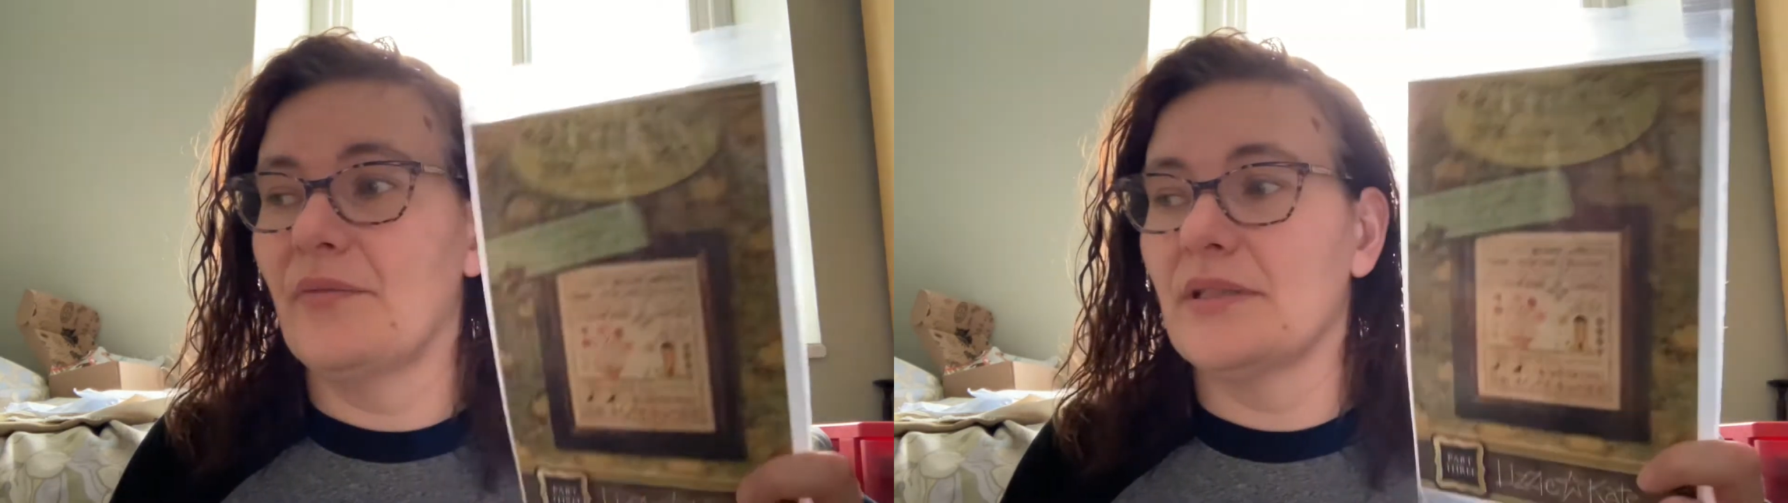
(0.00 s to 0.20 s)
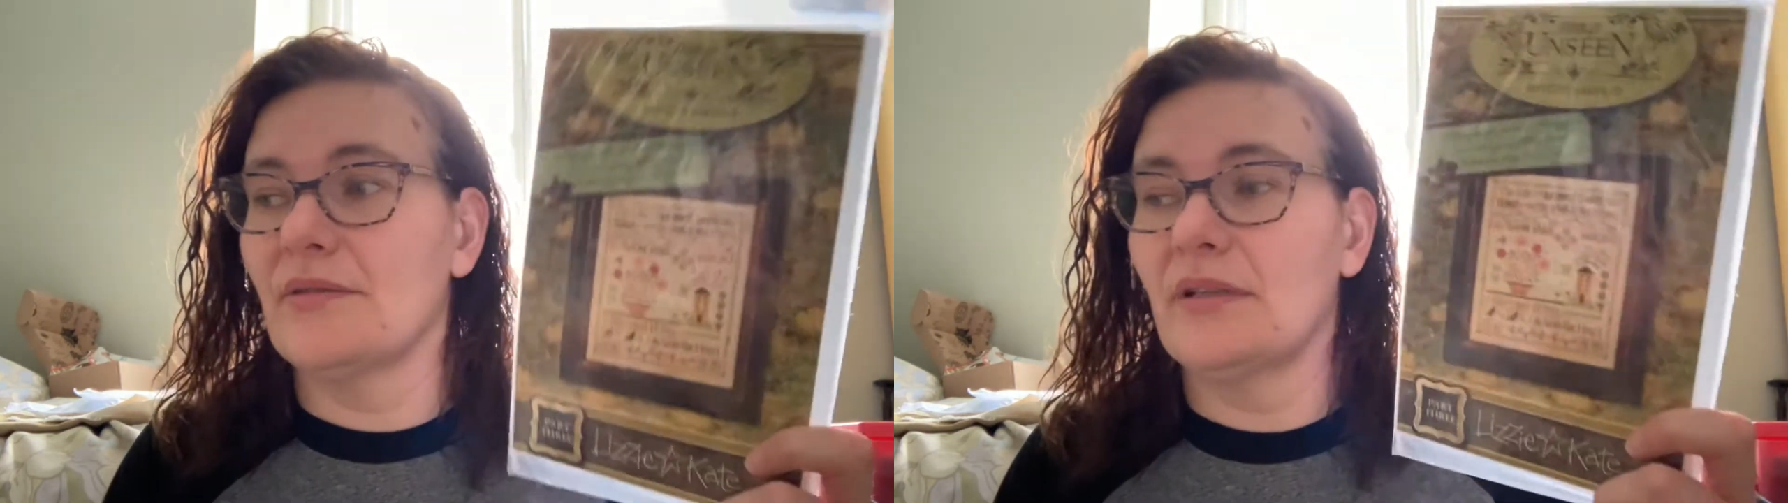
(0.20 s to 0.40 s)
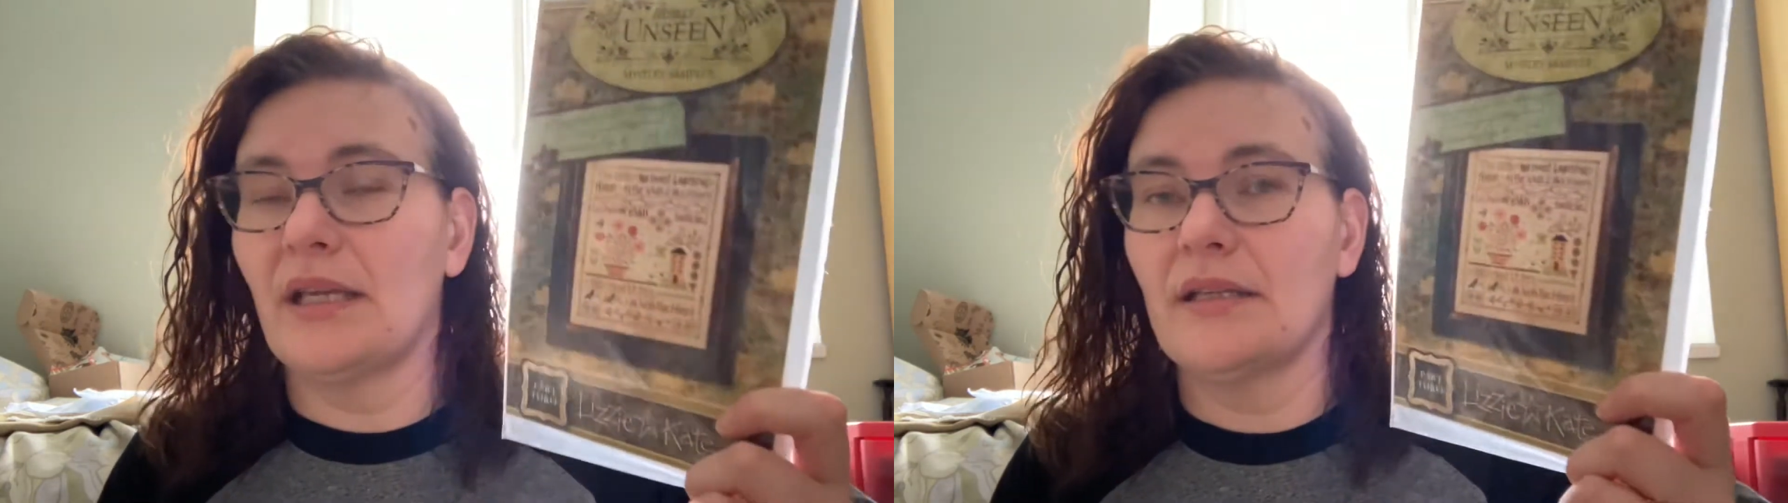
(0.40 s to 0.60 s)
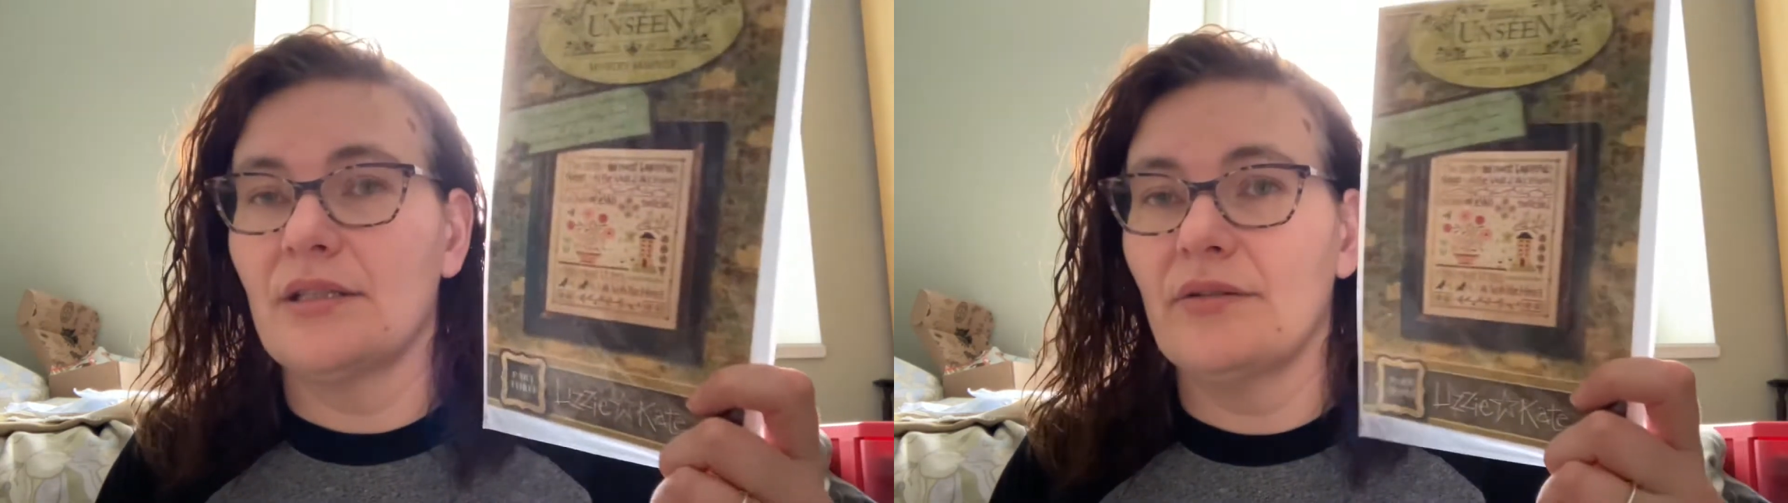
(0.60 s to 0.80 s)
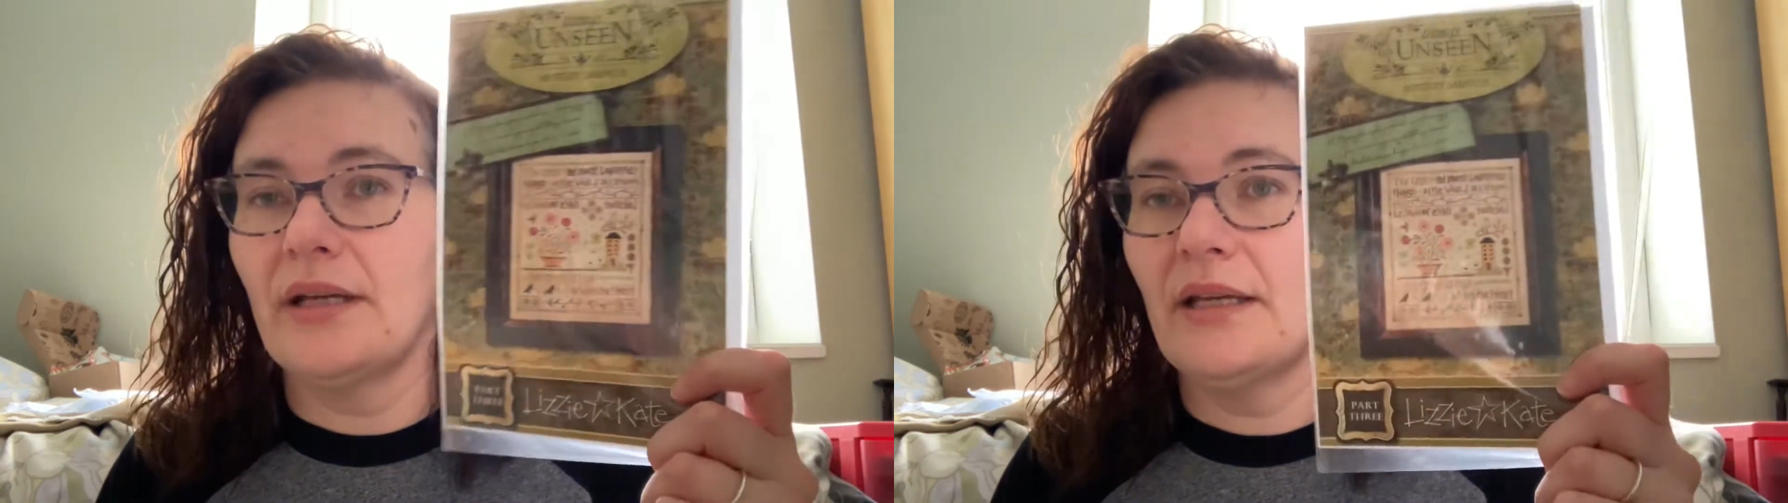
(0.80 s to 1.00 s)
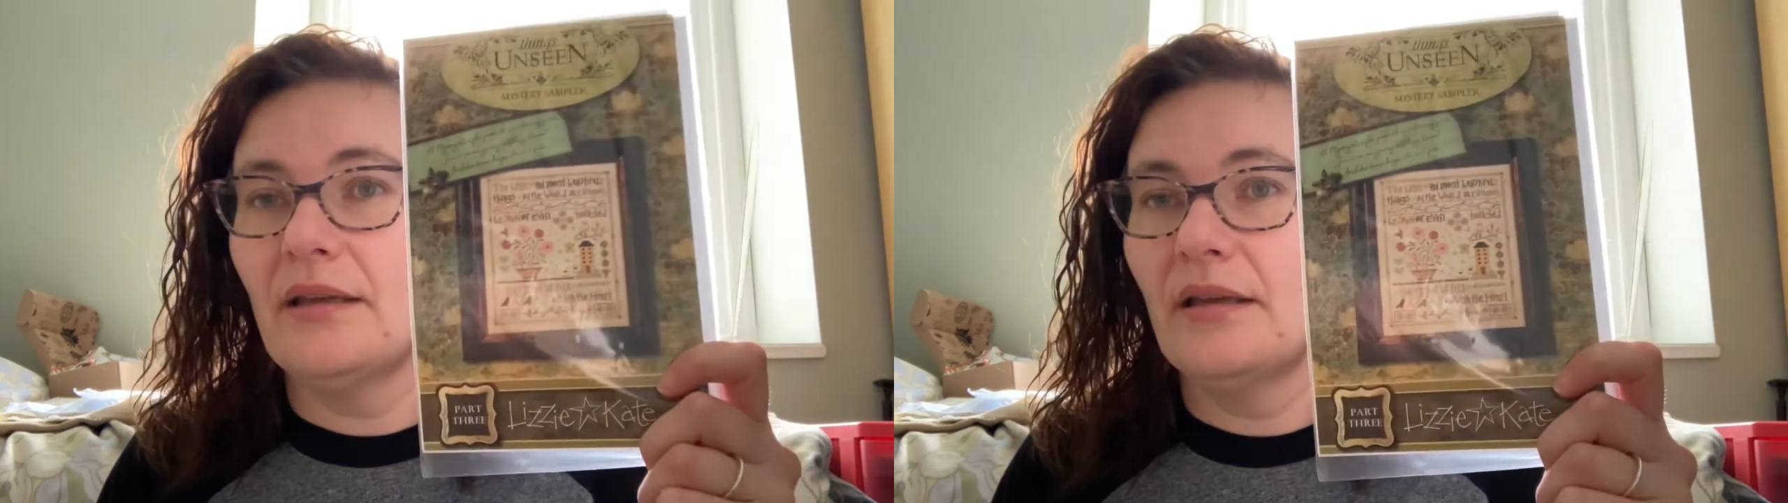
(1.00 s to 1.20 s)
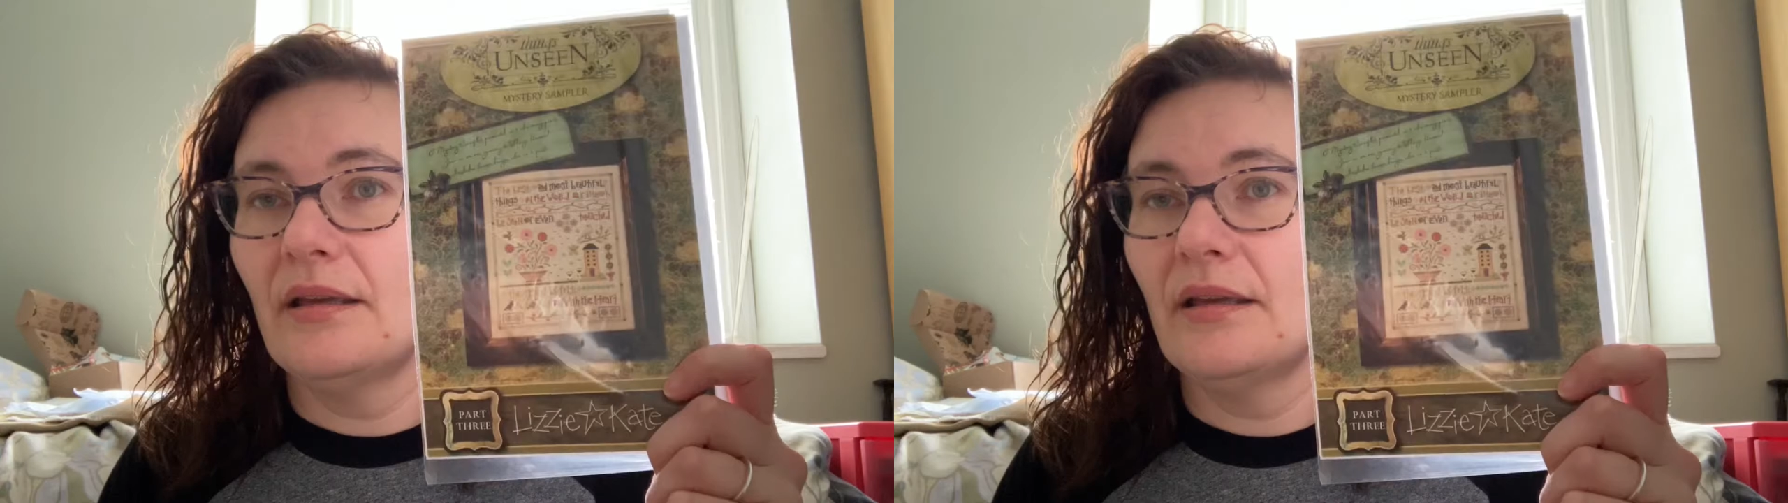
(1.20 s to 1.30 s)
wasn't really into it.